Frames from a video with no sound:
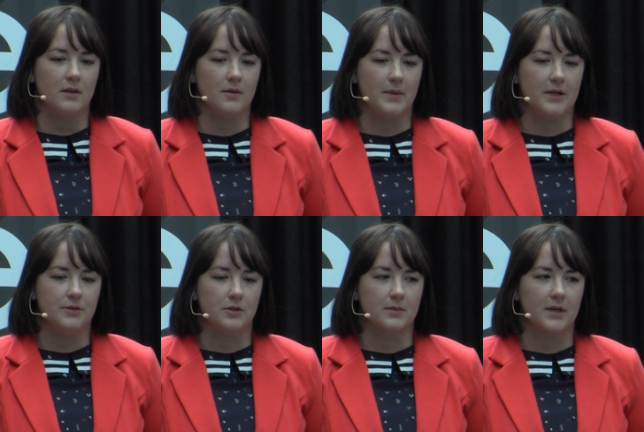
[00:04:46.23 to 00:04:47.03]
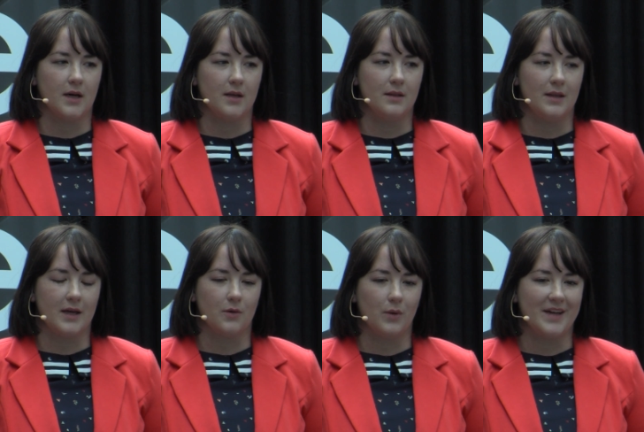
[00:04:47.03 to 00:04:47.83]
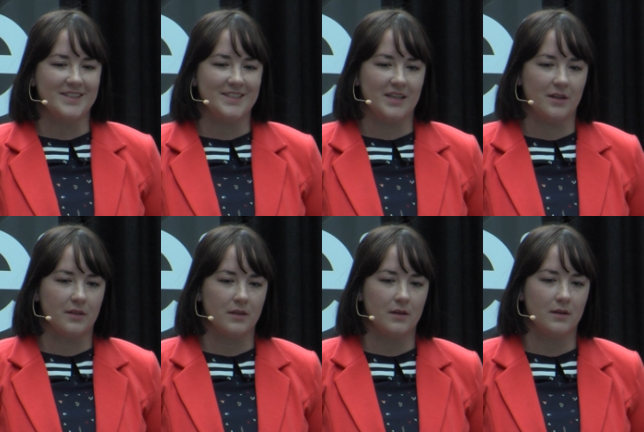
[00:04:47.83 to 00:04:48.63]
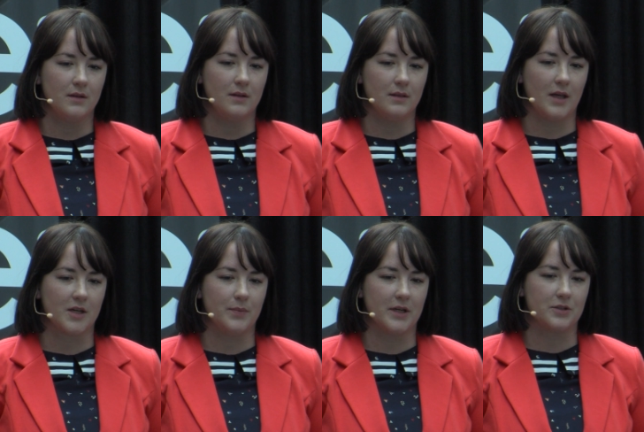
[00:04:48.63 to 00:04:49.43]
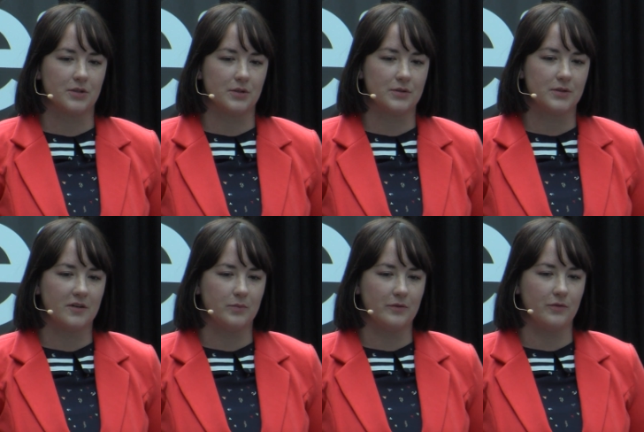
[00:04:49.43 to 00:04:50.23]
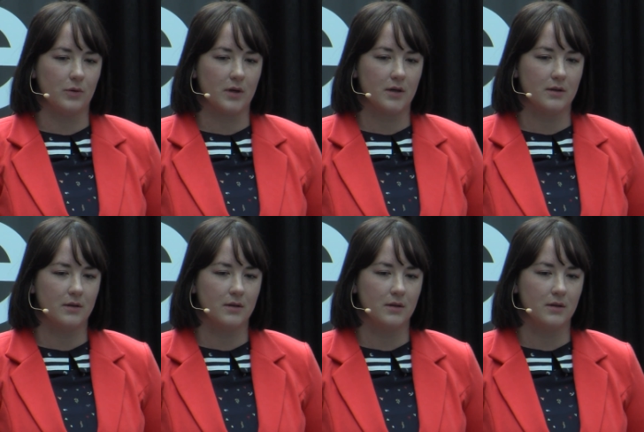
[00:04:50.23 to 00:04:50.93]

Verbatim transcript: the bedroom cut like white teeth, like pictures of before.